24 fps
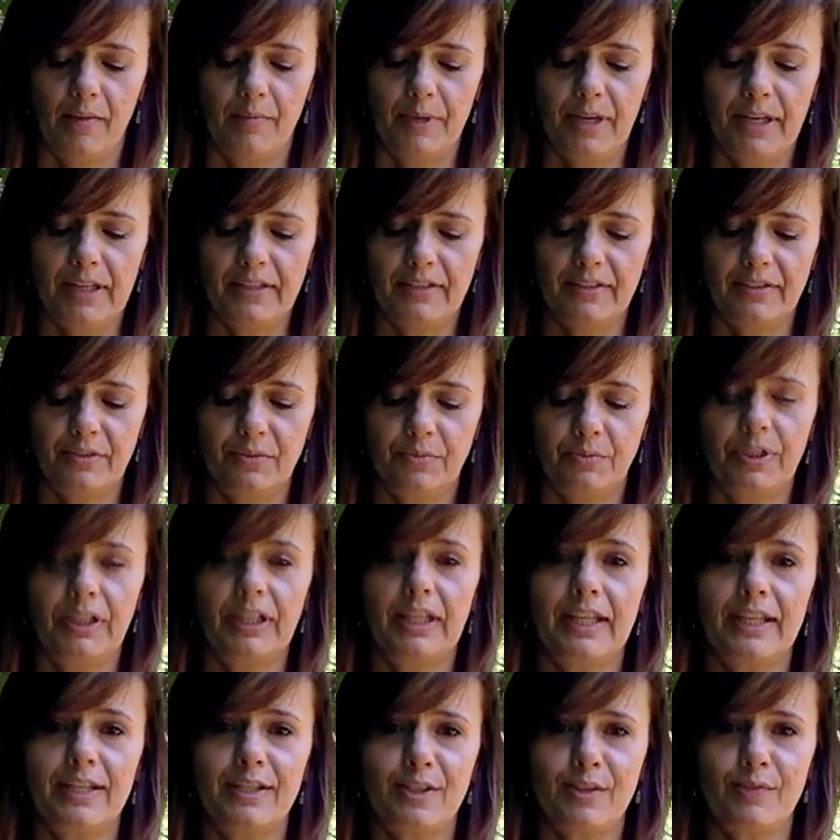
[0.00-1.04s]
It's the
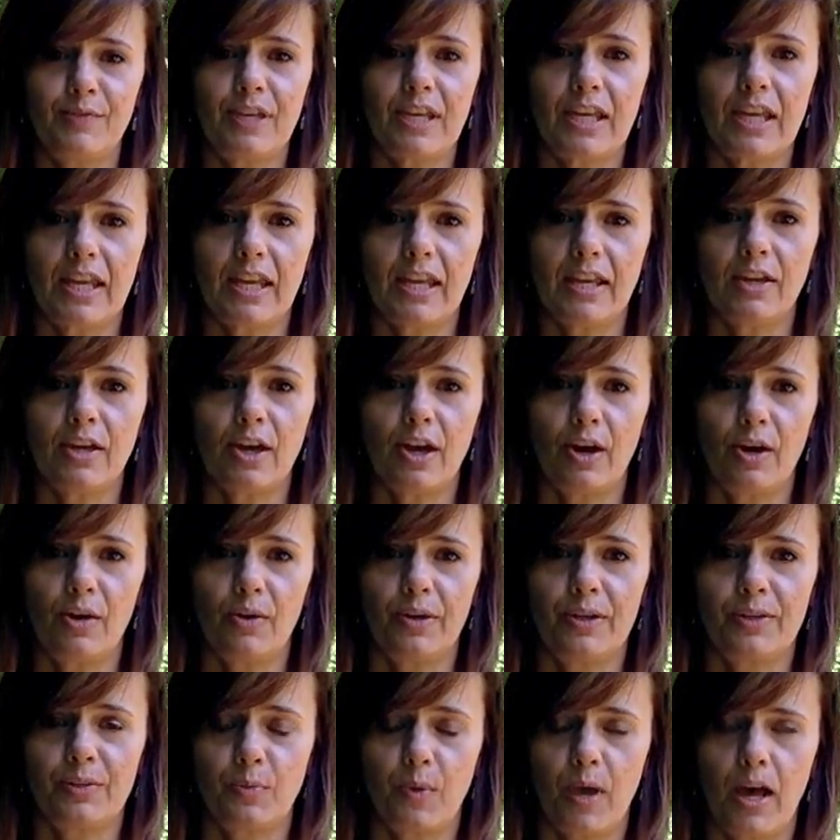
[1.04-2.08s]
release of the ego
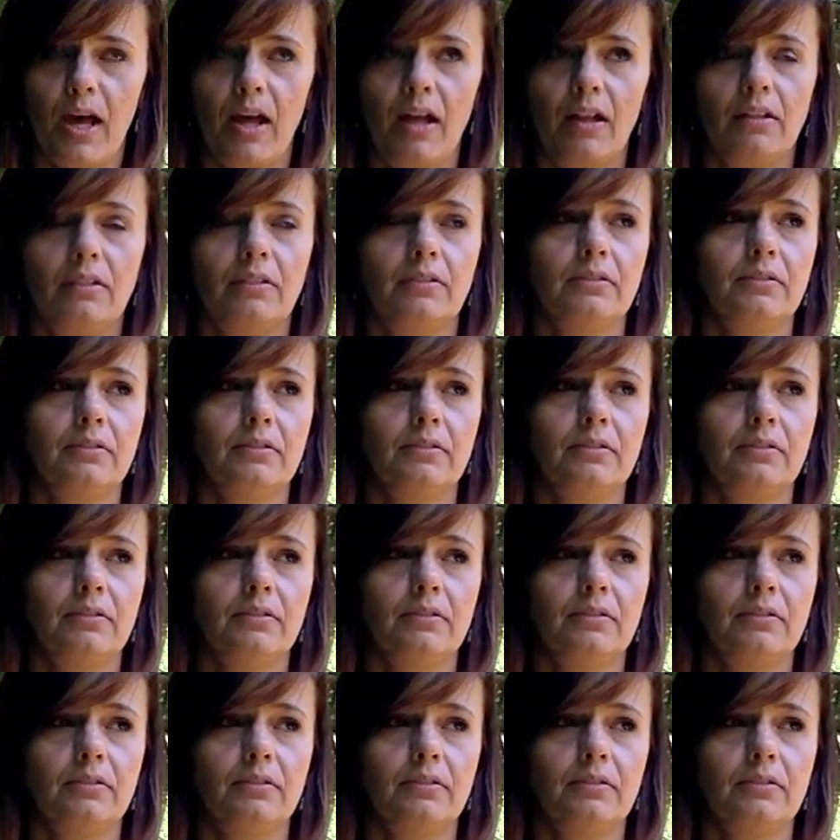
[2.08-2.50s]
as well.